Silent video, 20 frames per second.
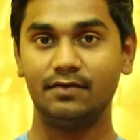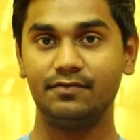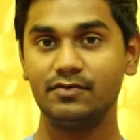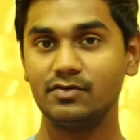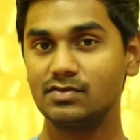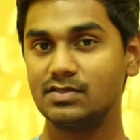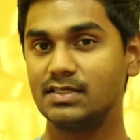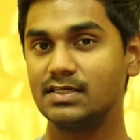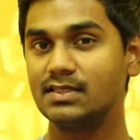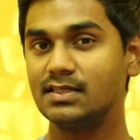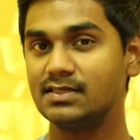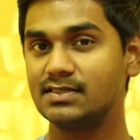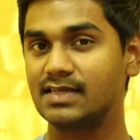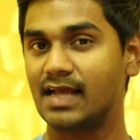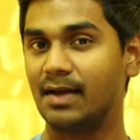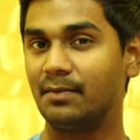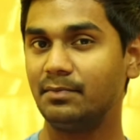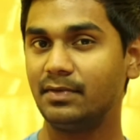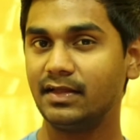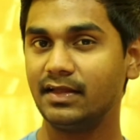If you see the
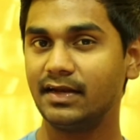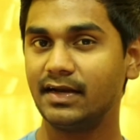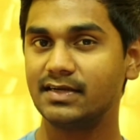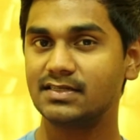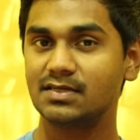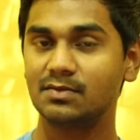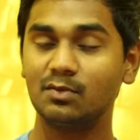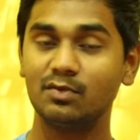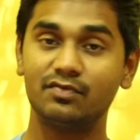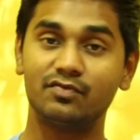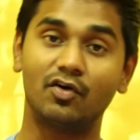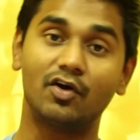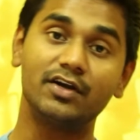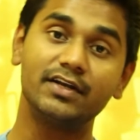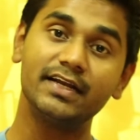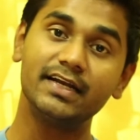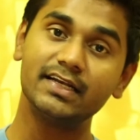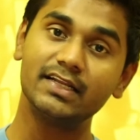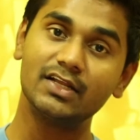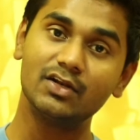sampling rates above
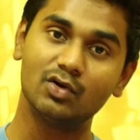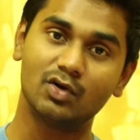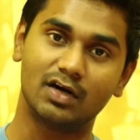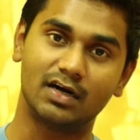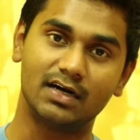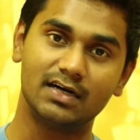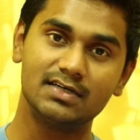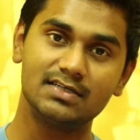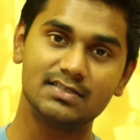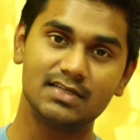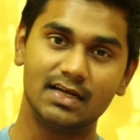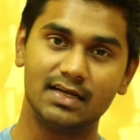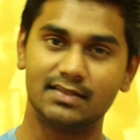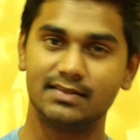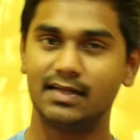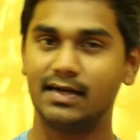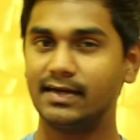48 kHz,